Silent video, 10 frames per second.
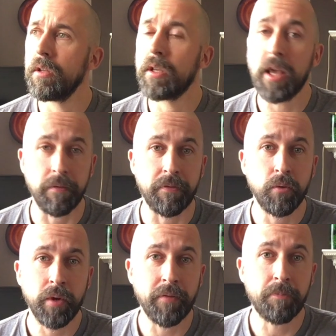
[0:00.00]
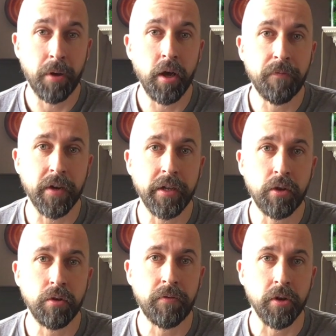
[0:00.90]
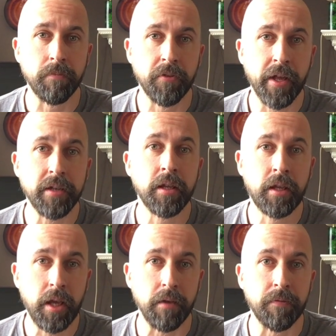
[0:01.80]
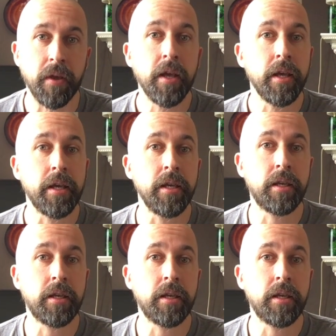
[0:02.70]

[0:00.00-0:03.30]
Give. We have a perfectly good verb for that. Give. He